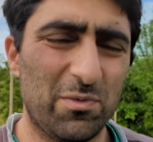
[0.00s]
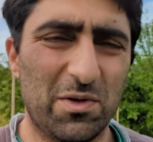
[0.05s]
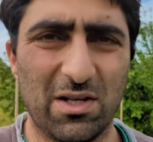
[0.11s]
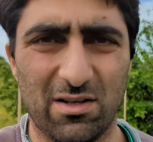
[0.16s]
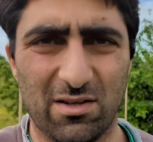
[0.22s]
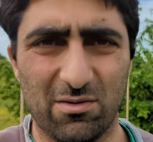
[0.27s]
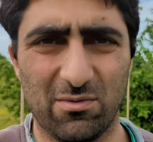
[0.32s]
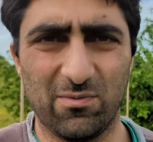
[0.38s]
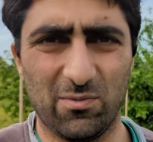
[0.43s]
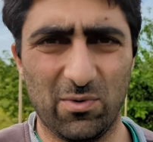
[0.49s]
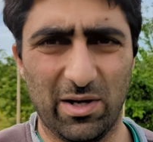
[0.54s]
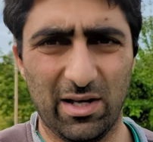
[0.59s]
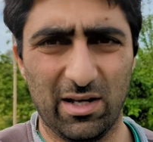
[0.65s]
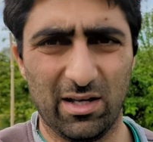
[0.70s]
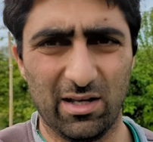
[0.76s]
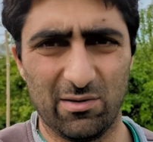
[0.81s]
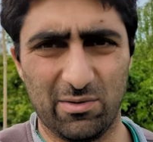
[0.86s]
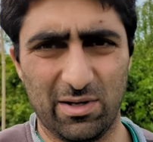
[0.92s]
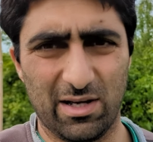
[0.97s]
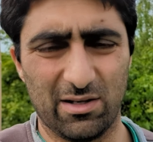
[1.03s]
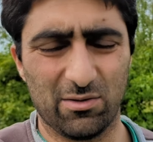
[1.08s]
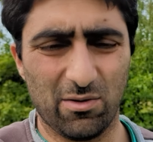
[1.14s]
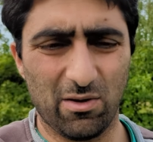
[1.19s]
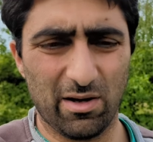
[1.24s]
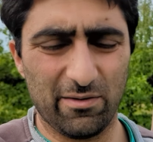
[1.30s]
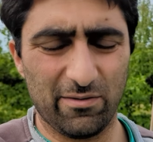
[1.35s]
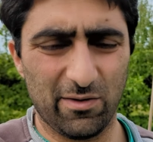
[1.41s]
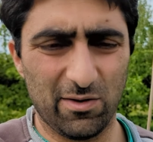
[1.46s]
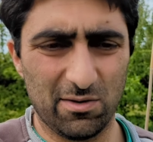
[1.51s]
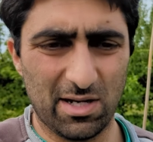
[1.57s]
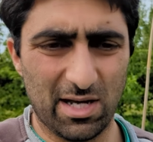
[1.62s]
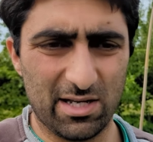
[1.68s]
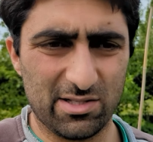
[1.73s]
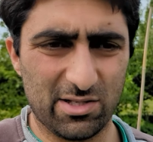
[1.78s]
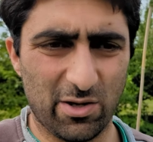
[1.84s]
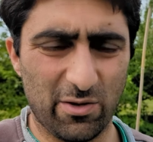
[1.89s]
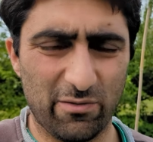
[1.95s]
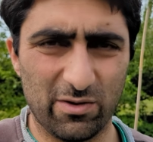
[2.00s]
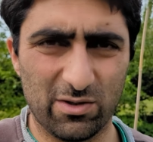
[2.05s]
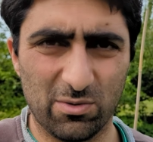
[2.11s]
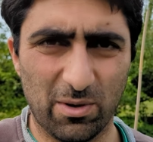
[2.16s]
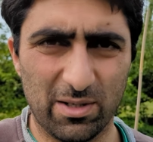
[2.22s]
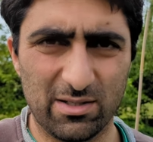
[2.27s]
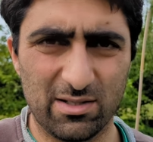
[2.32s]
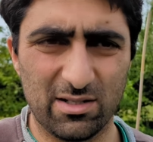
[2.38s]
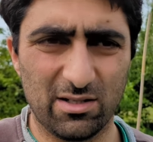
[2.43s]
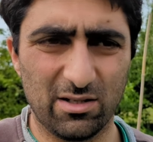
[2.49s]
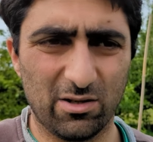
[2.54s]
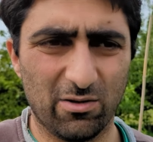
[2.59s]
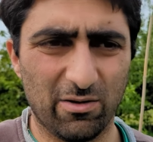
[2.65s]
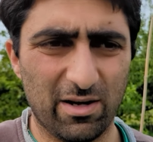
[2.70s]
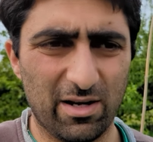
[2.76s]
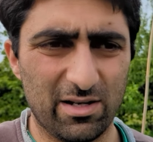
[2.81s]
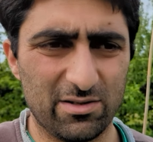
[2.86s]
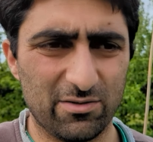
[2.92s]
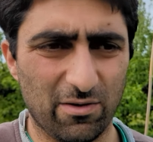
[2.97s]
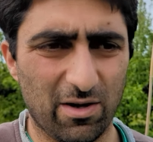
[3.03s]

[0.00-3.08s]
The other week we had quite a few days over 20 degrees.